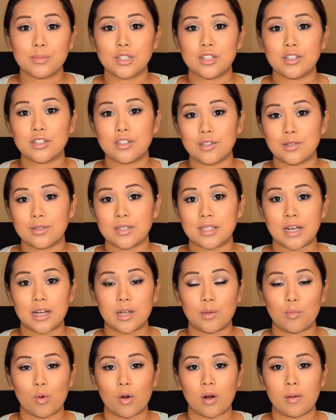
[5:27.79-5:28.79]
She doesn't use it
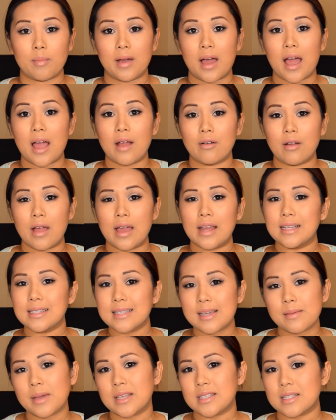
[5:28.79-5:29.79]
anymore, but
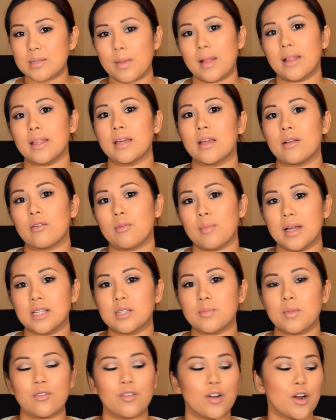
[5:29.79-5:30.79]
anytime I smell it, it
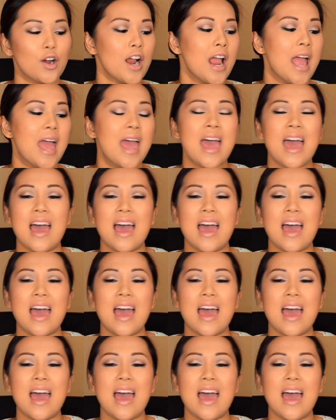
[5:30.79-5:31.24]
reminds me of her.